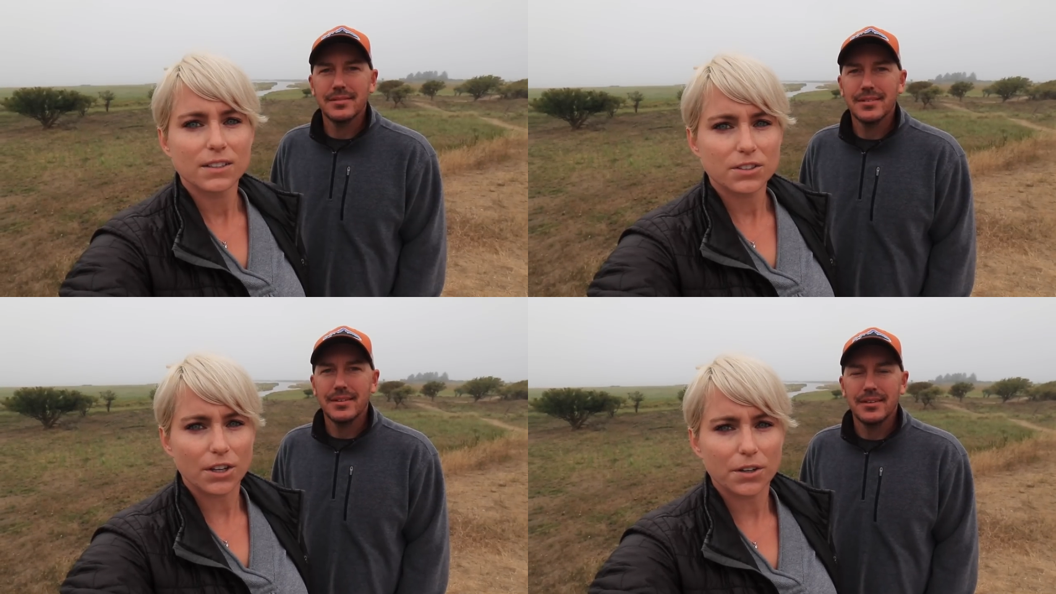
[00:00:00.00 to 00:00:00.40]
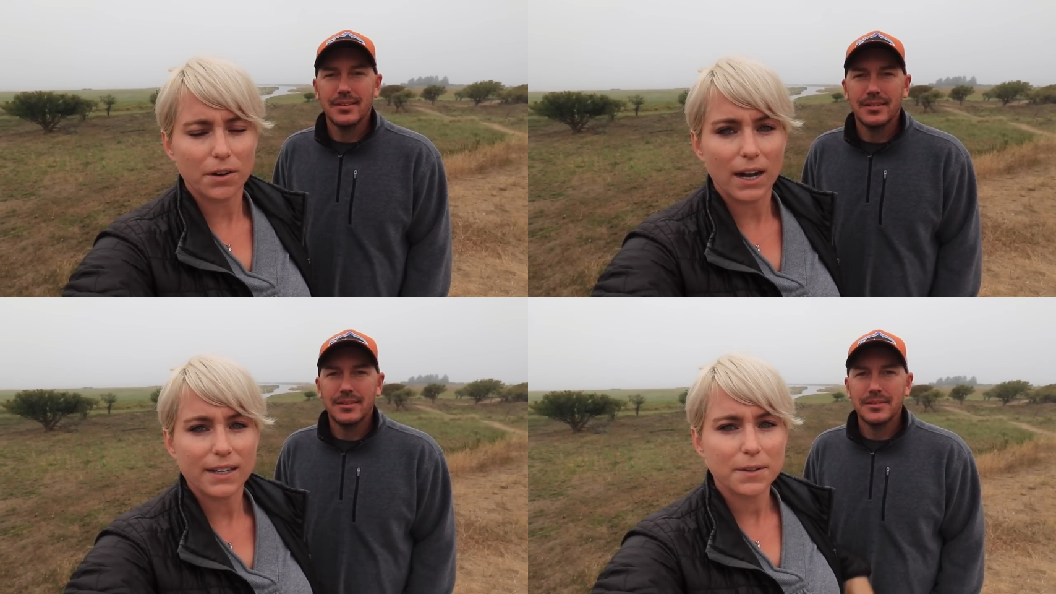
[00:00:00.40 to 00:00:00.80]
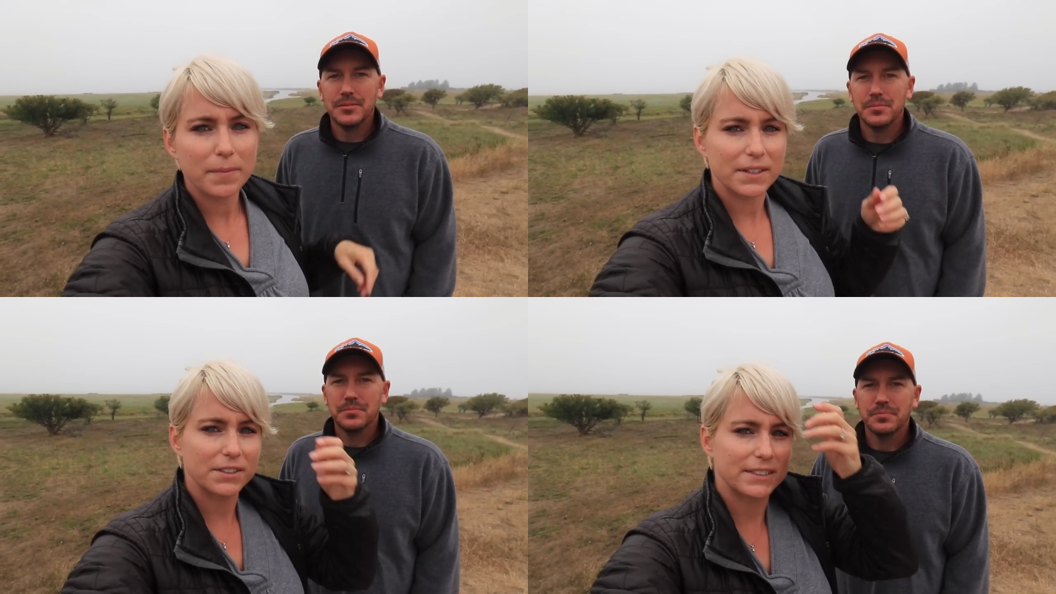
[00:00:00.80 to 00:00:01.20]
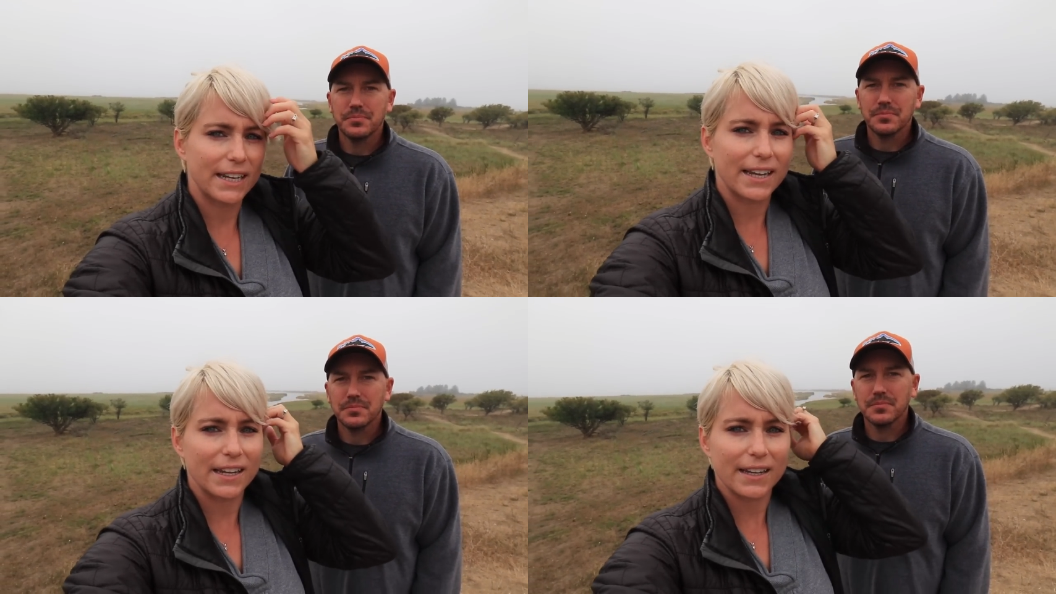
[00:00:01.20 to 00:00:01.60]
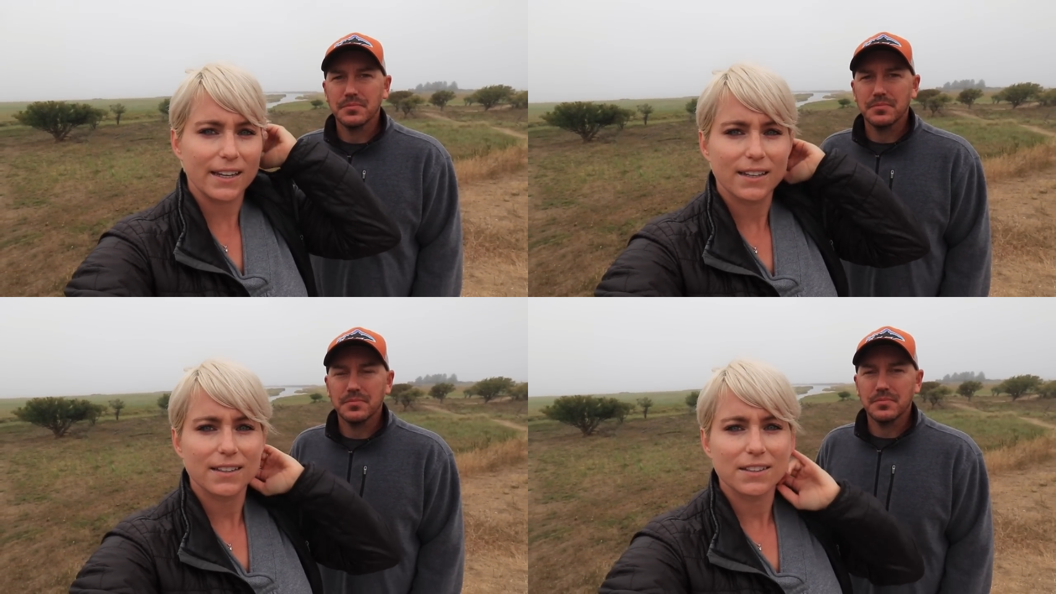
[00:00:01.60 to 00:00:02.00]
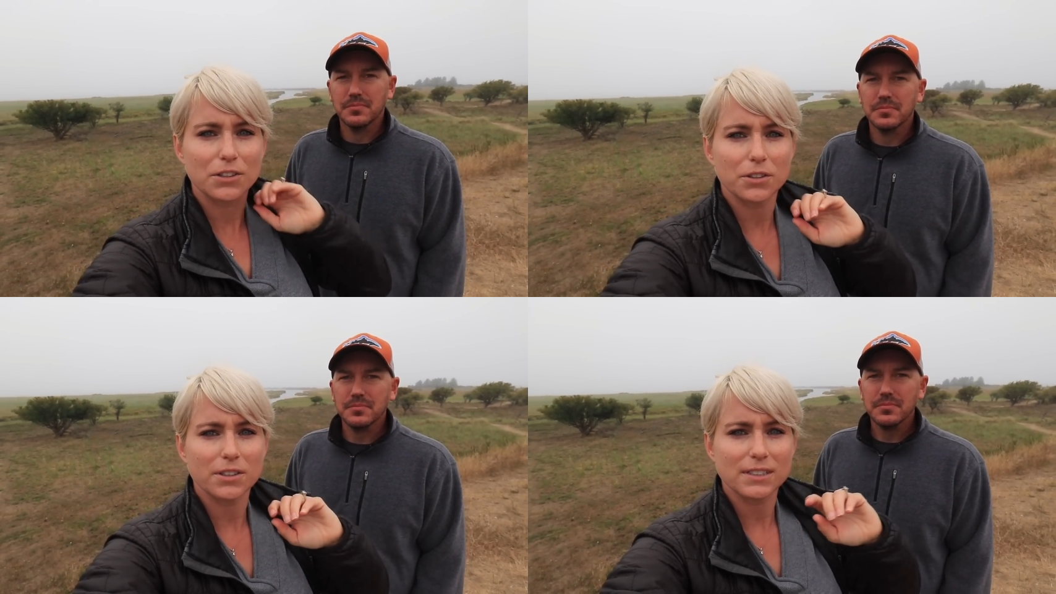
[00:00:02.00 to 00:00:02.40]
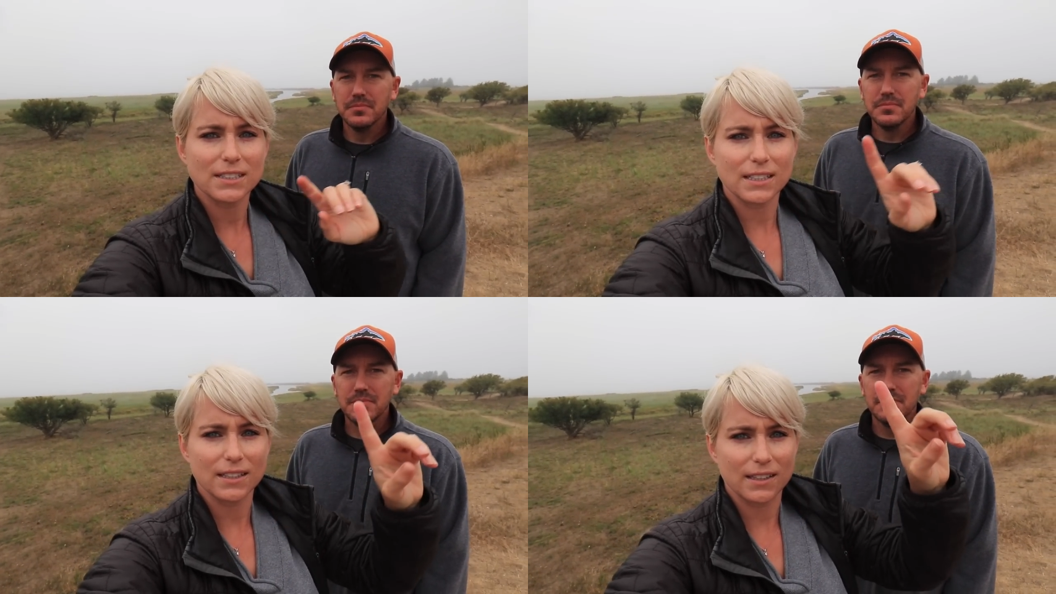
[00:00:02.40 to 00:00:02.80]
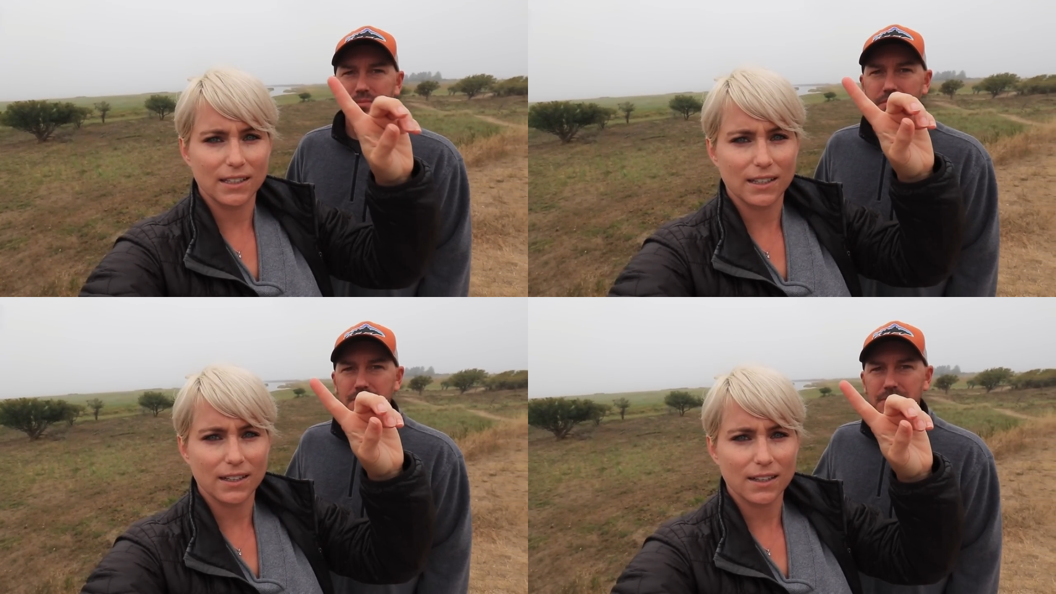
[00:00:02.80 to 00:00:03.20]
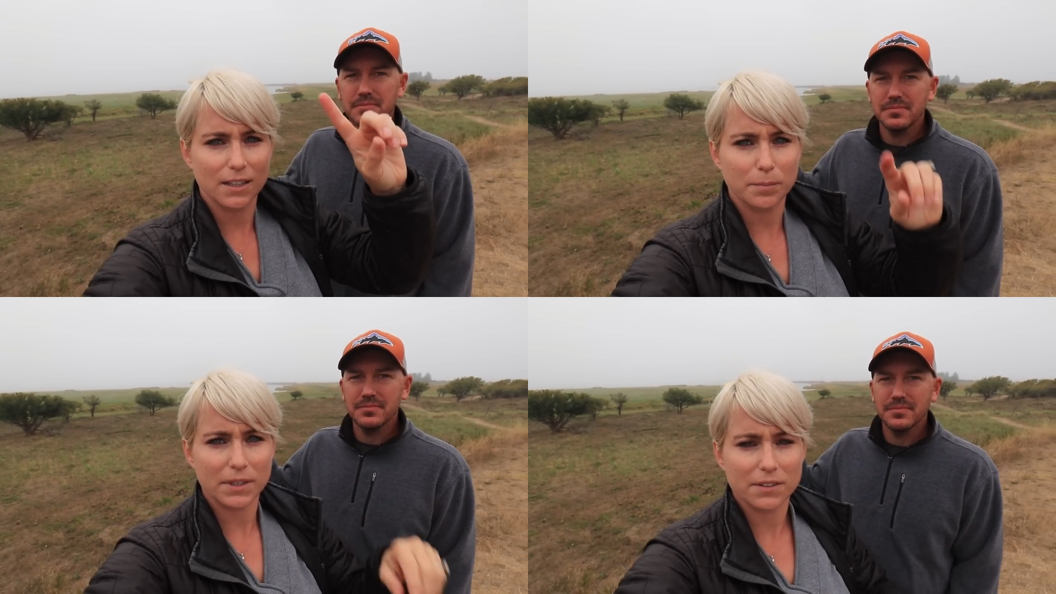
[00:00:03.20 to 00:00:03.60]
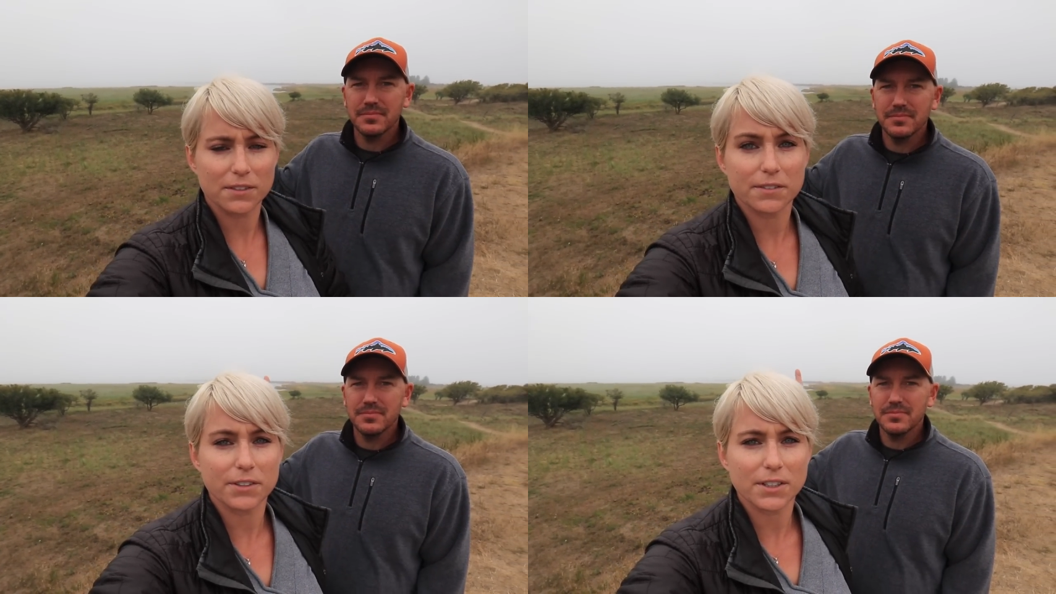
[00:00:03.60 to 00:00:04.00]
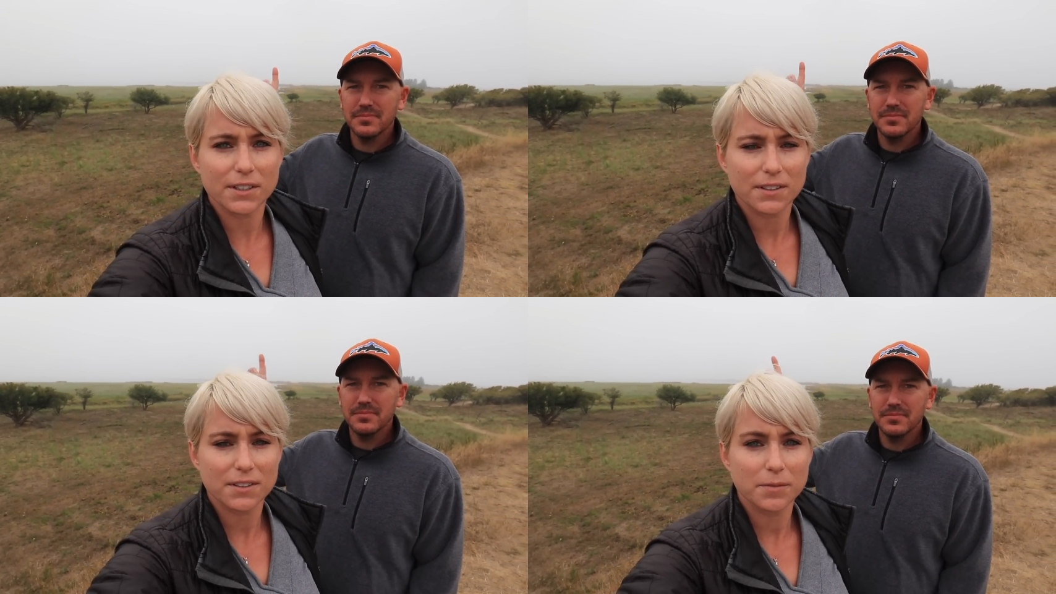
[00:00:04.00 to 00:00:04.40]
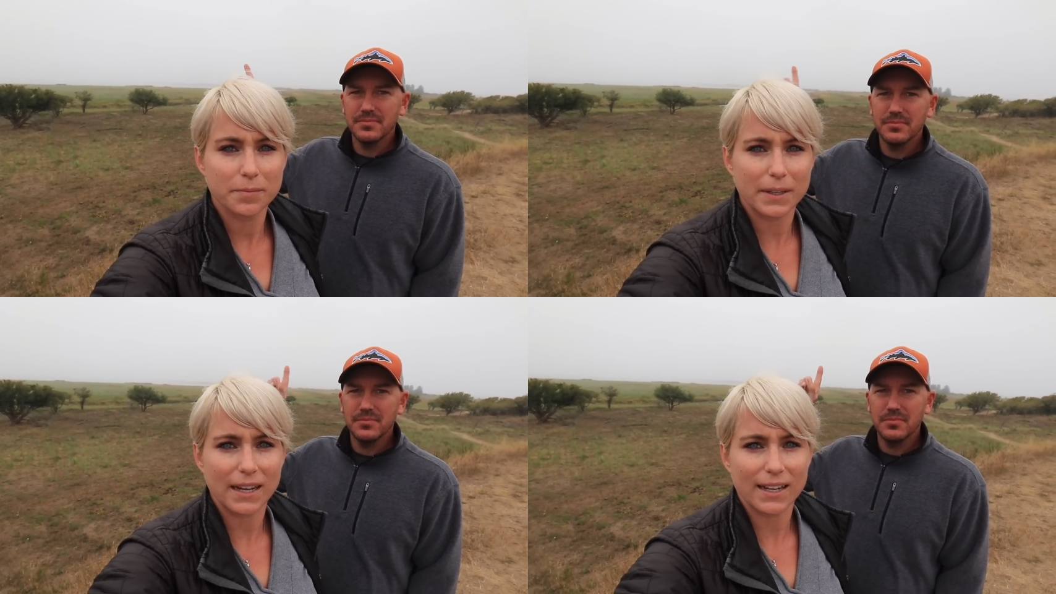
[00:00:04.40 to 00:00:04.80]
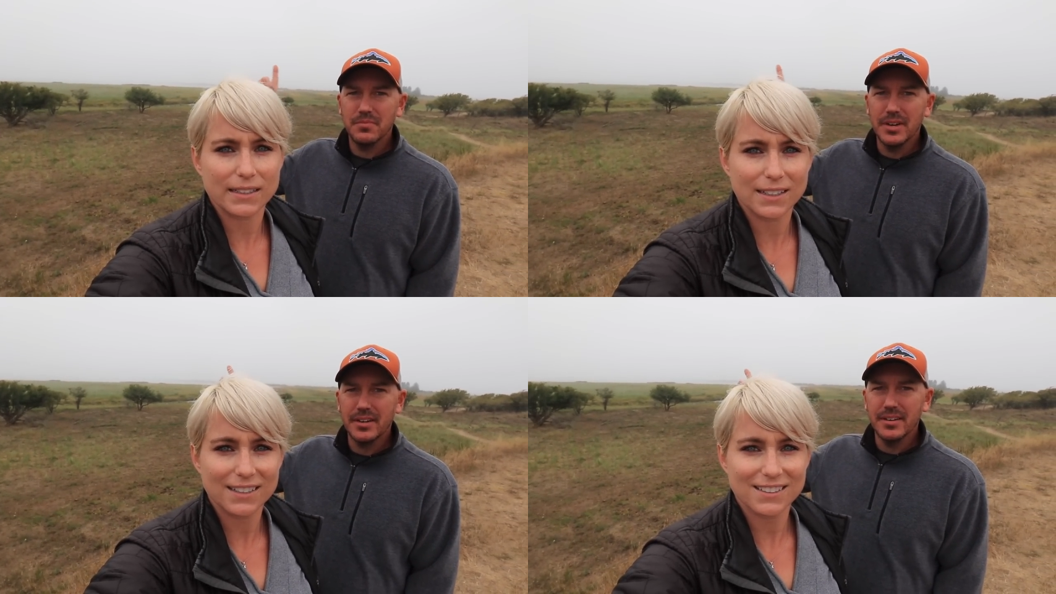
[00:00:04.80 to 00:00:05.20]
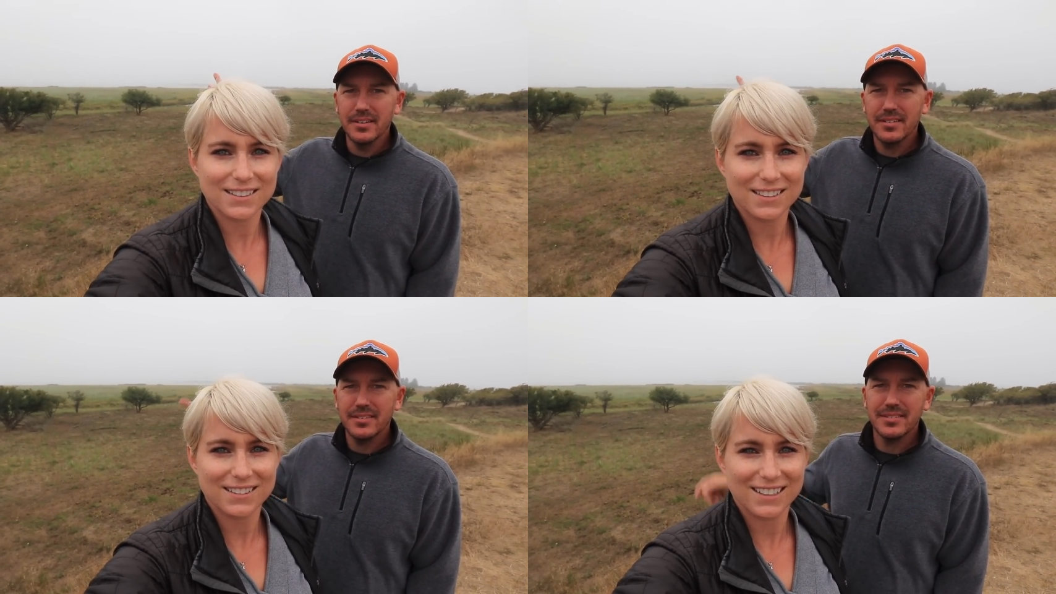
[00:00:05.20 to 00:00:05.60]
Speaker 1: So on a better day, you could see the Columbia River behind us.